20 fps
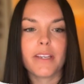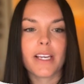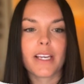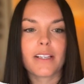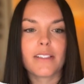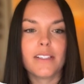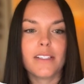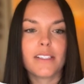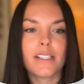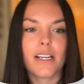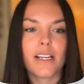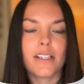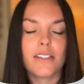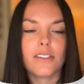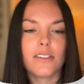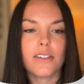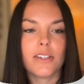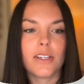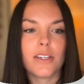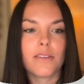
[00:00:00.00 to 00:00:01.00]

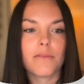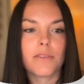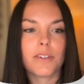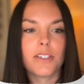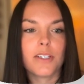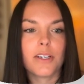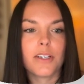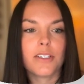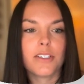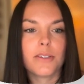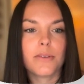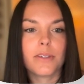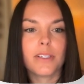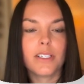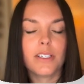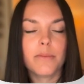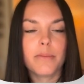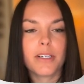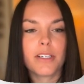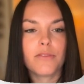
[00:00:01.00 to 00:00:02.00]
exercise, so you can return to a
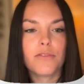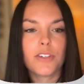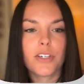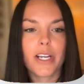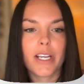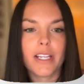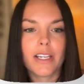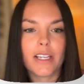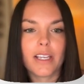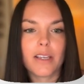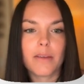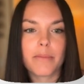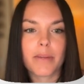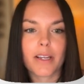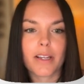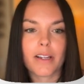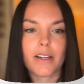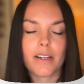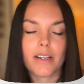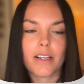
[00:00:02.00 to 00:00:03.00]
little bit of training,
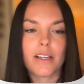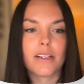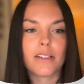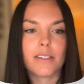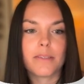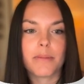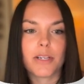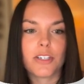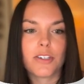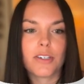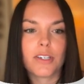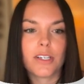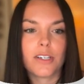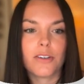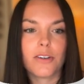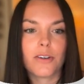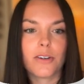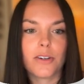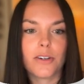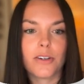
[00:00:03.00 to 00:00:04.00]
but especially
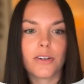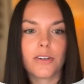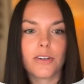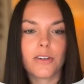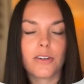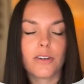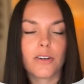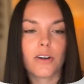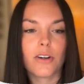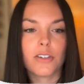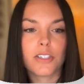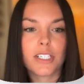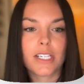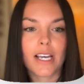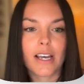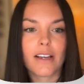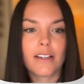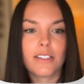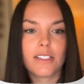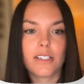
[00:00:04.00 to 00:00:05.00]
no
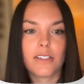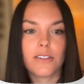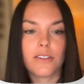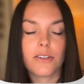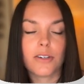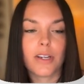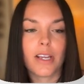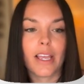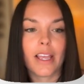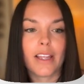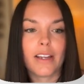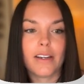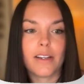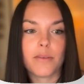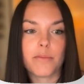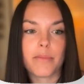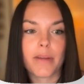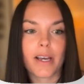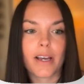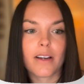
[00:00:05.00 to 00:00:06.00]
contact and no head
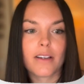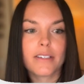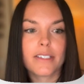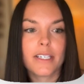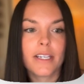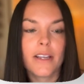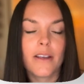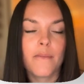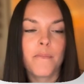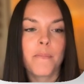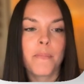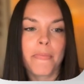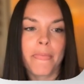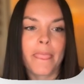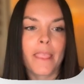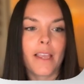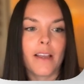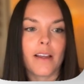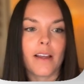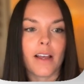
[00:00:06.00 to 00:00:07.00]
impact.
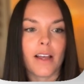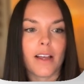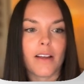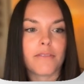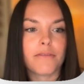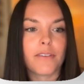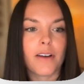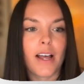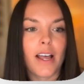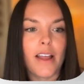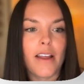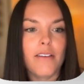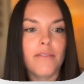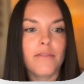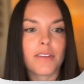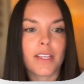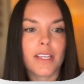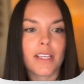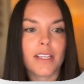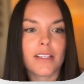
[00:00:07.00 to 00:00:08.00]

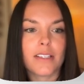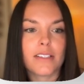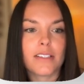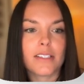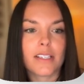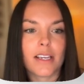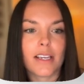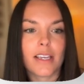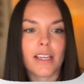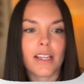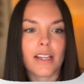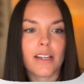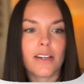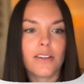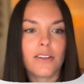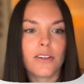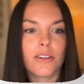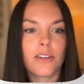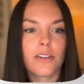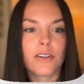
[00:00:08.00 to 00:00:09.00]
5 is,
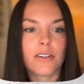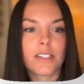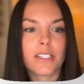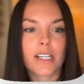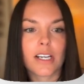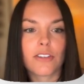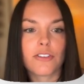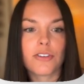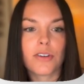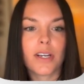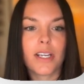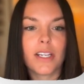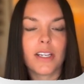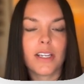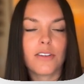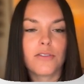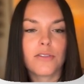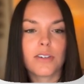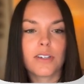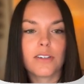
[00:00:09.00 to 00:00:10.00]
again, no contact
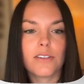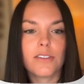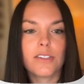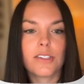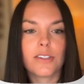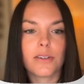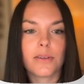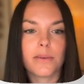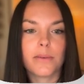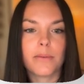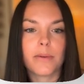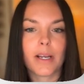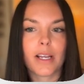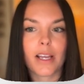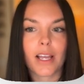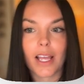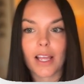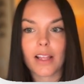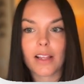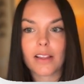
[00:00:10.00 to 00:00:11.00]
training drills, so
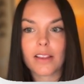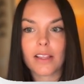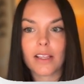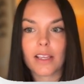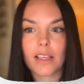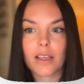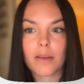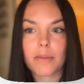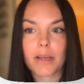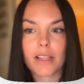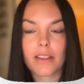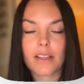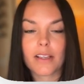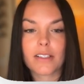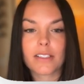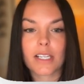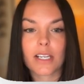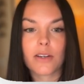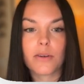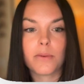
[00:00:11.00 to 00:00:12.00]
we're thinking about
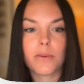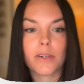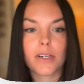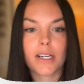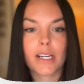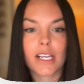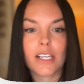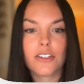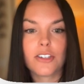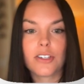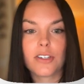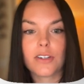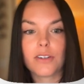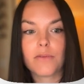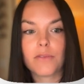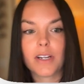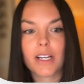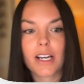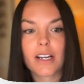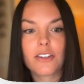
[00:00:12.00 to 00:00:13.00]
things like
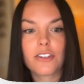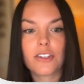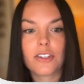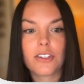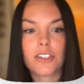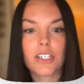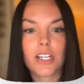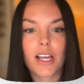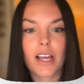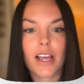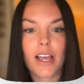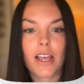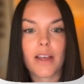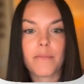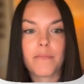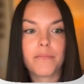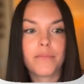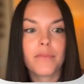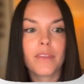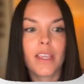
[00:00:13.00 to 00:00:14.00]
coordination, reaction
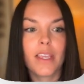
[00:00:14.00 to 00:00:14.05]
time,